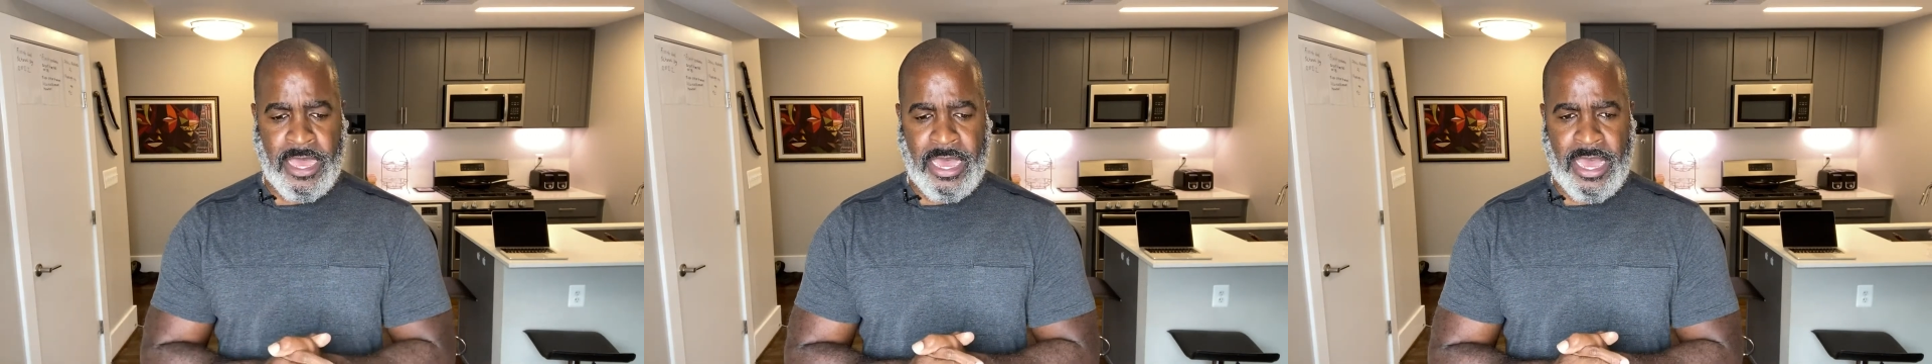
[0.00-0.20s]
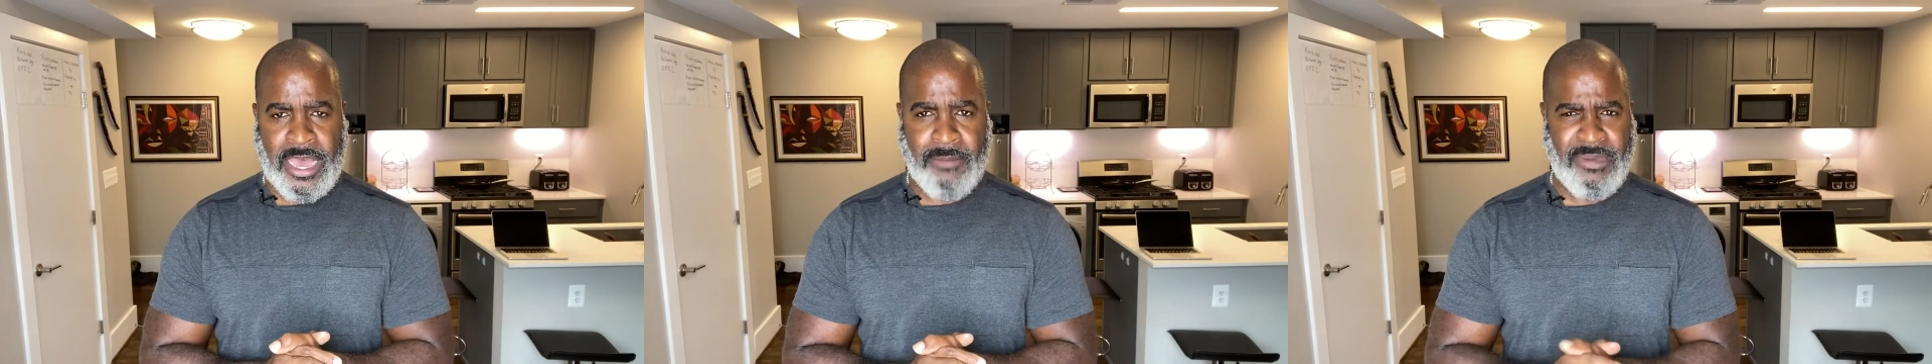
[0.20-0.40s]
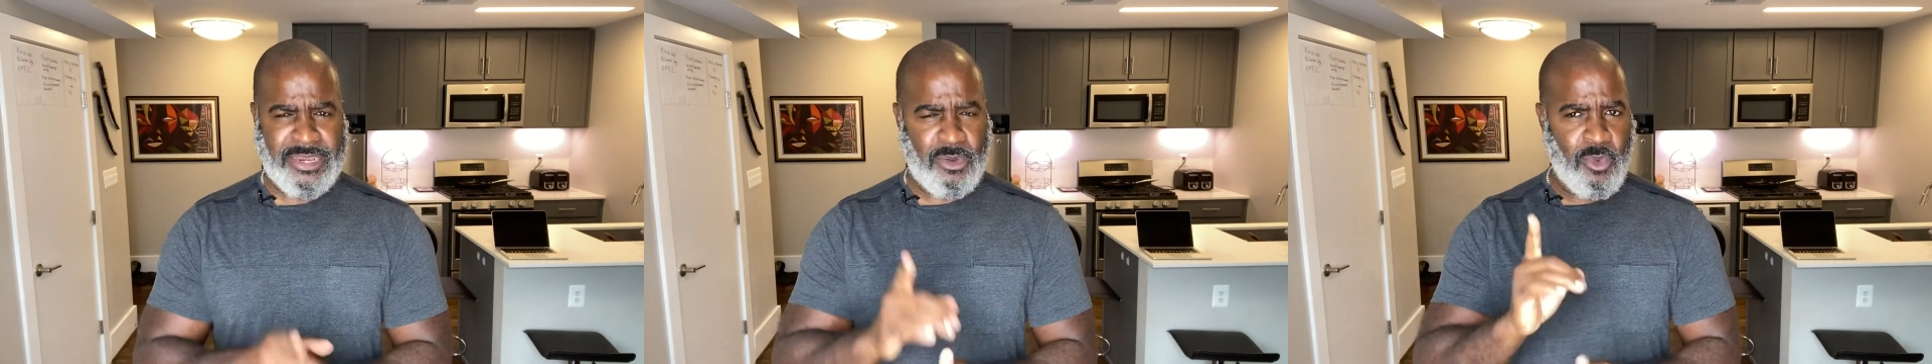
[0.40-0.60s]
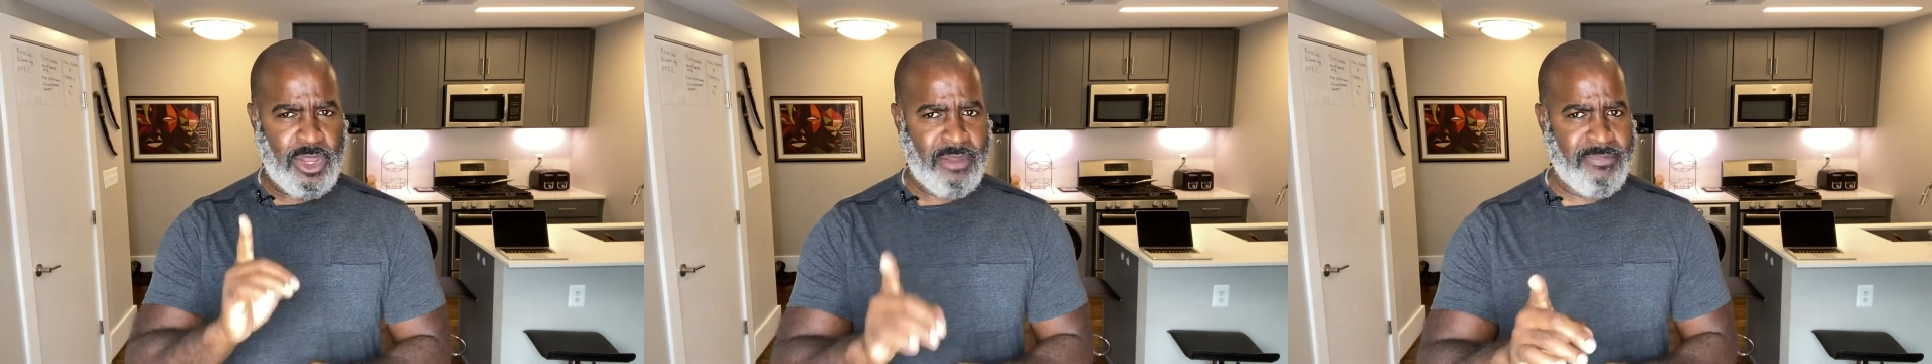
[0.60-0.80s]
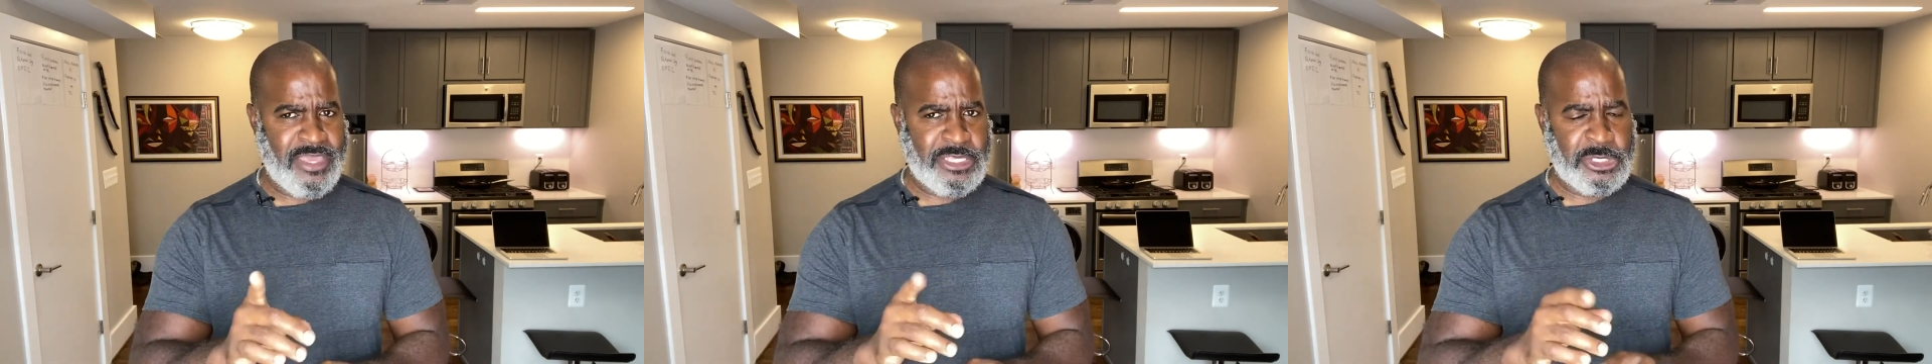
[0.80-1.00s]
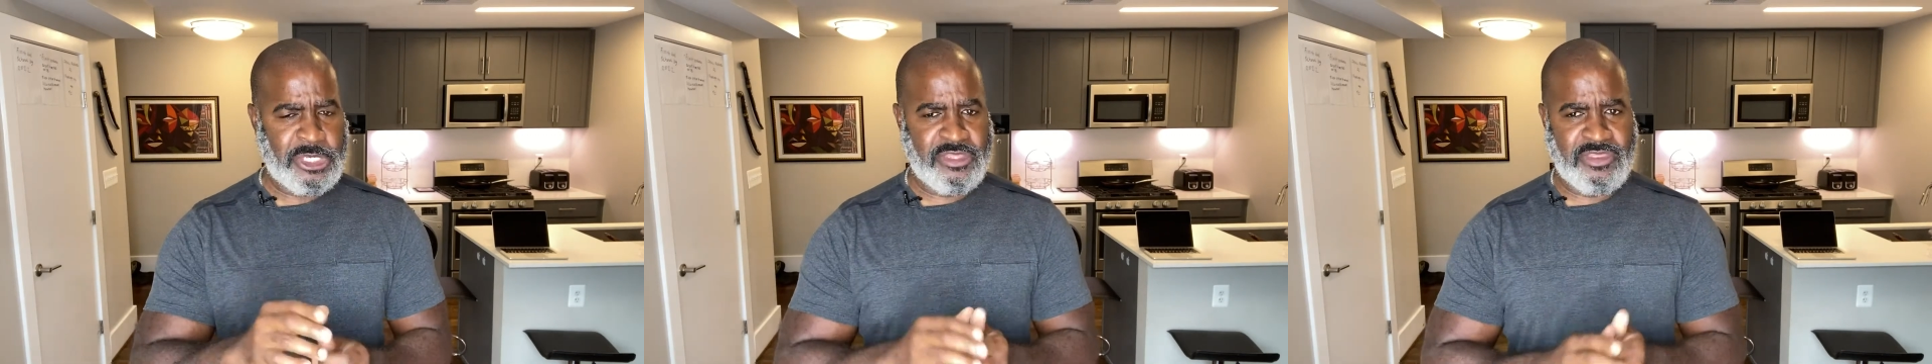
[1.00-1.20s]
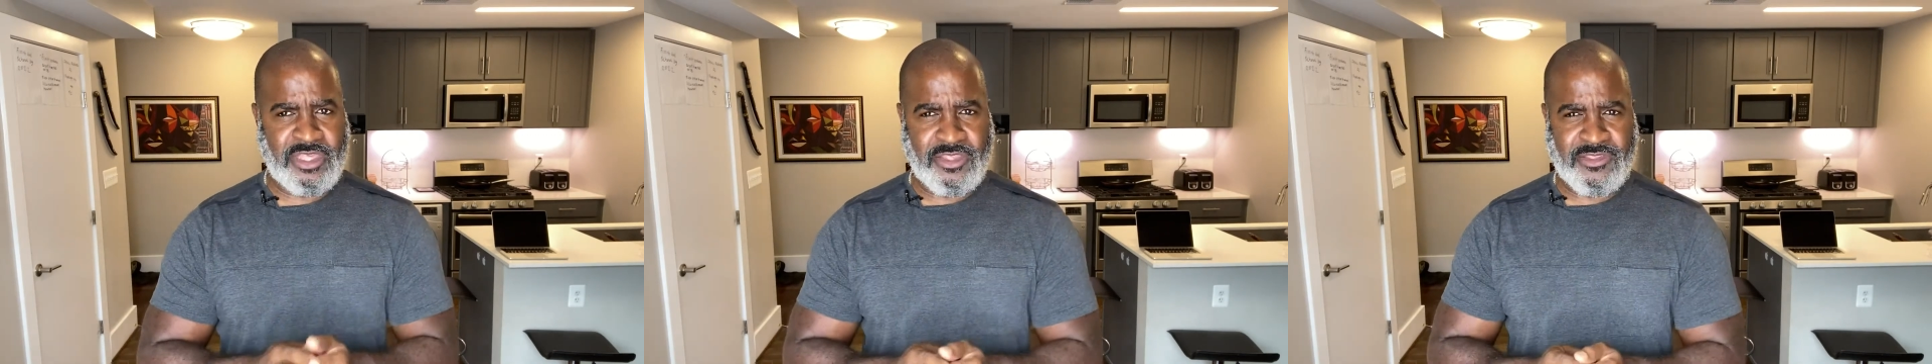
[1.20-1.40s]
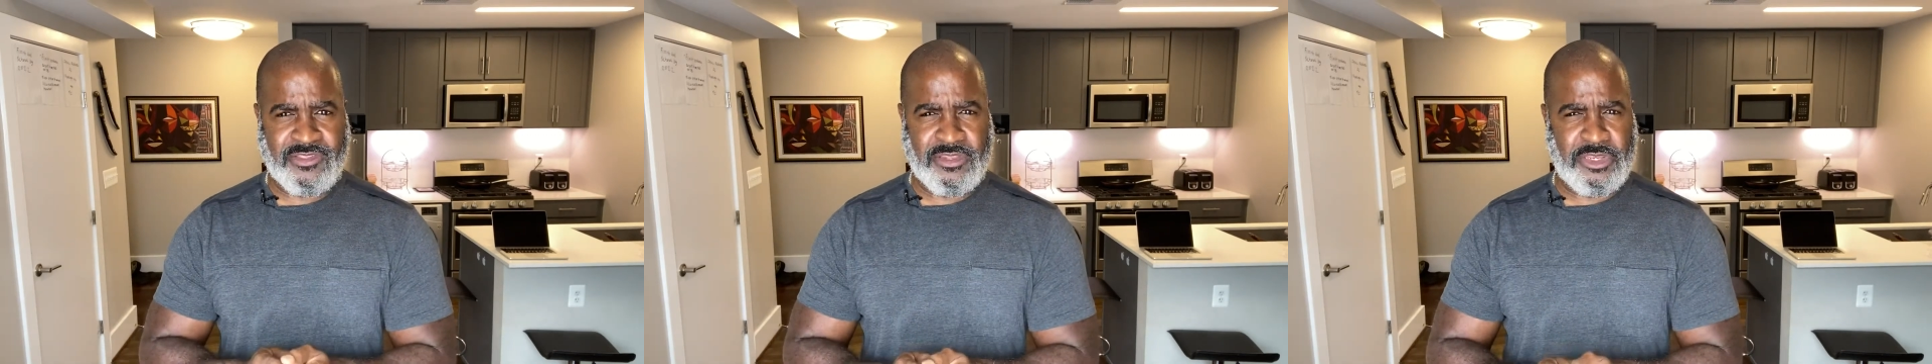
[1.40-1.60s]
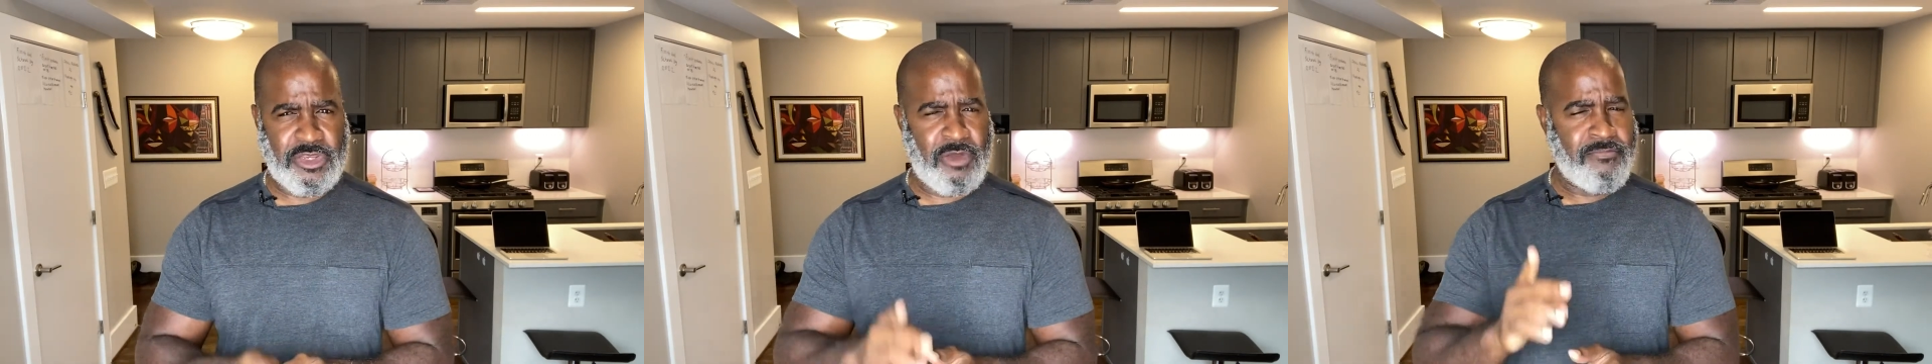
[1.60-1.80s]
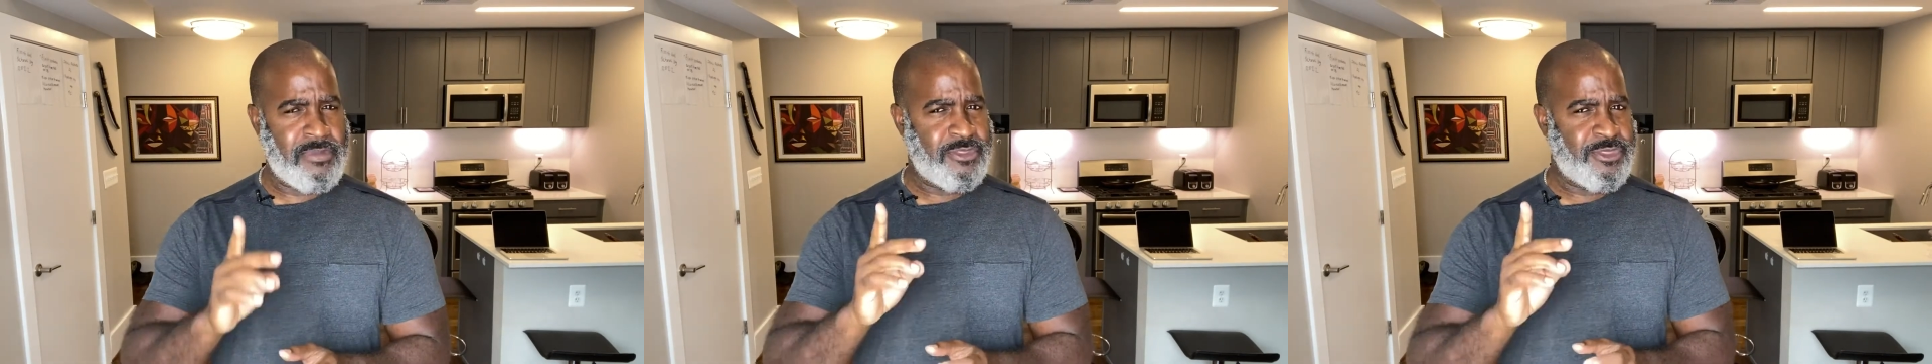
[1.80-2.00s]
And I want to mention this.
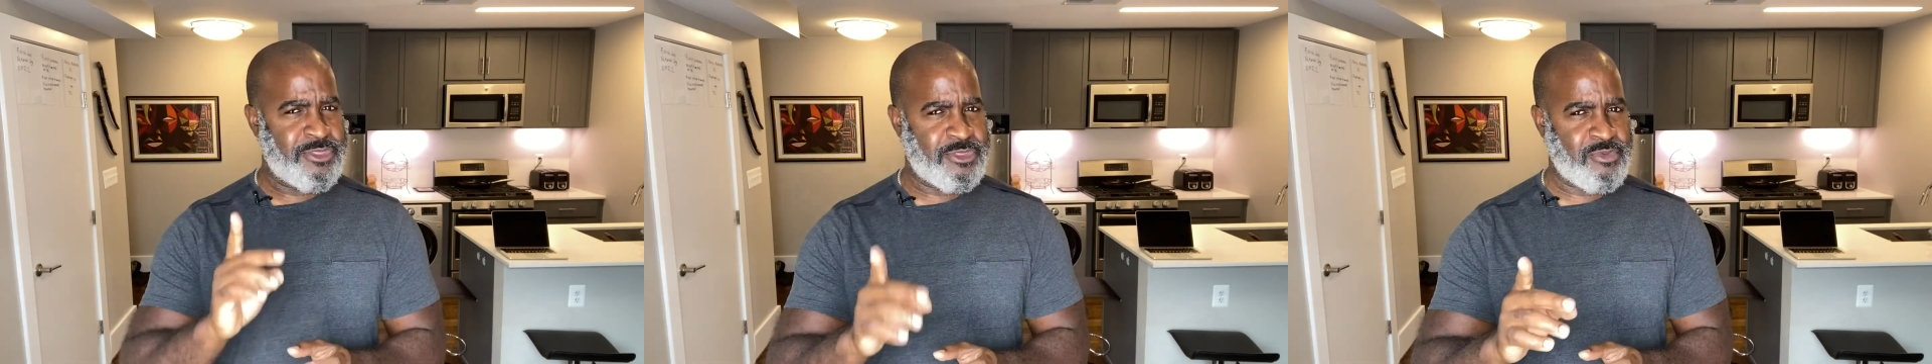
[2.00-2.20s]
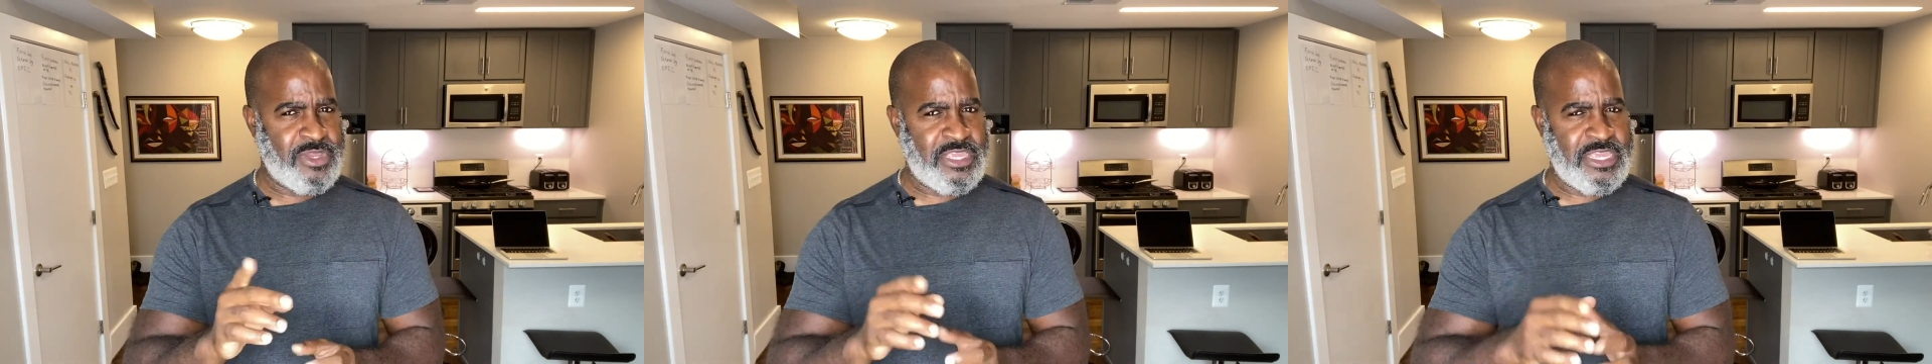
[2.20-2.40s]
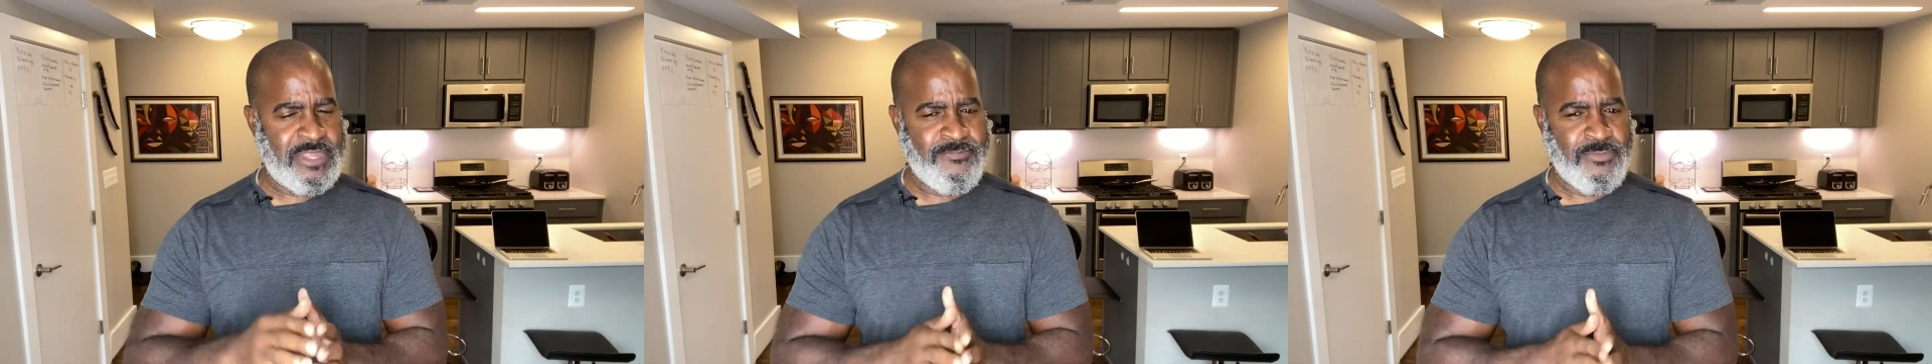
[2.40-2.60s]
Number three